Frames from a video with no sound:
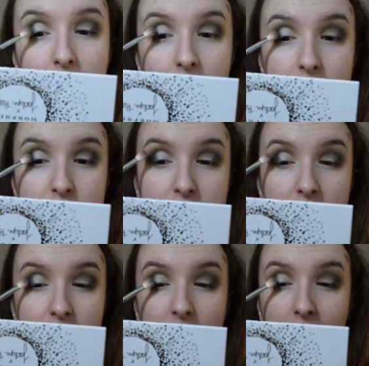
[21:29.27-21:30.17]
I'm just
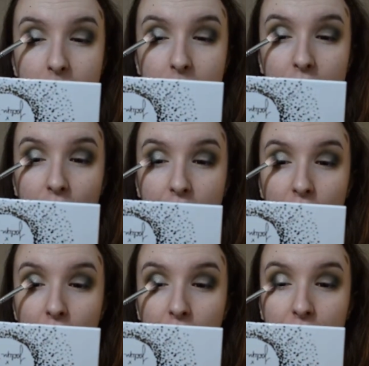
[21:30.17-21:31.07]
calling it
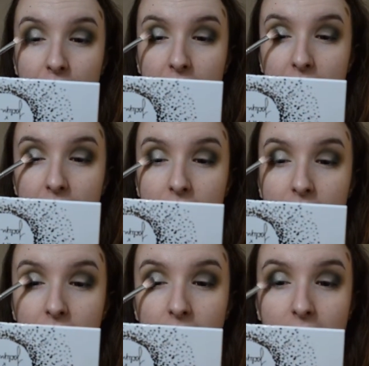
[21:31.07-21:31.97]
M443.
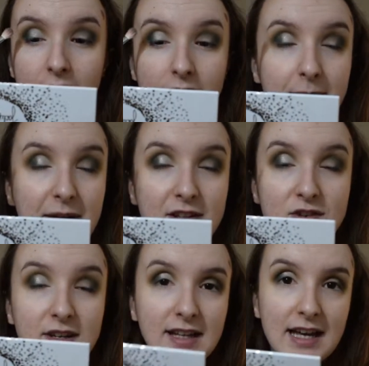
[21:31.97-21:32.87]
It means
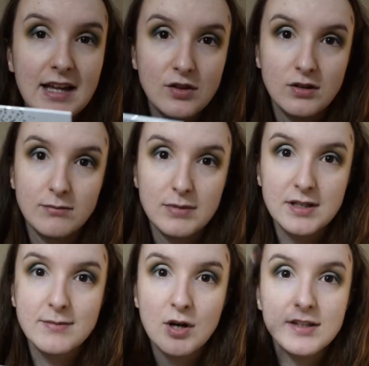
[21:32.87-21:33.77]
you can hear the
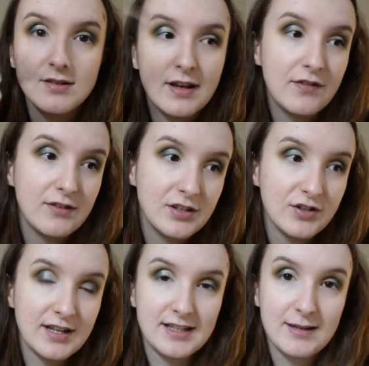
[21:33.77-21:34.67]
numbers more, so if you're
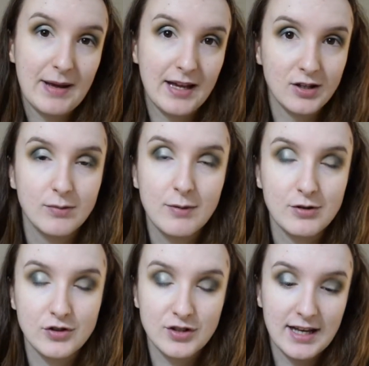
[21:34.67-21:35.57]
interested in picking up a
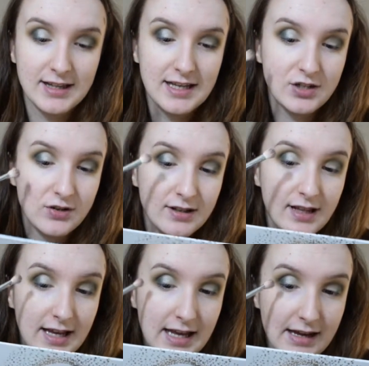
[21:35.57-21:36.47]
brush like this, you can
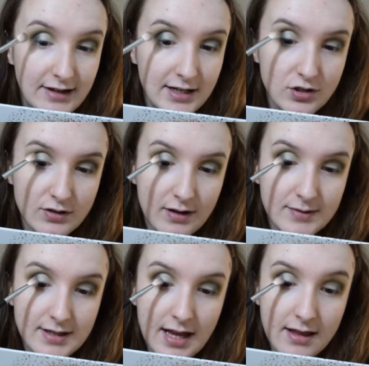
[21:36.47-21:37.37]
like hear it, do you know what
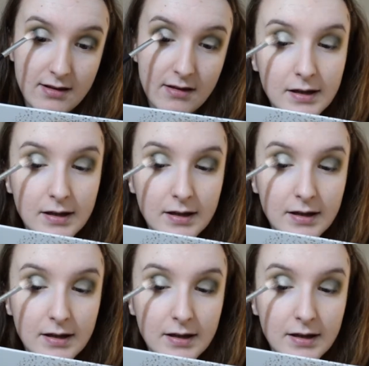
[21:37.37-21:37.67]
I'm saying?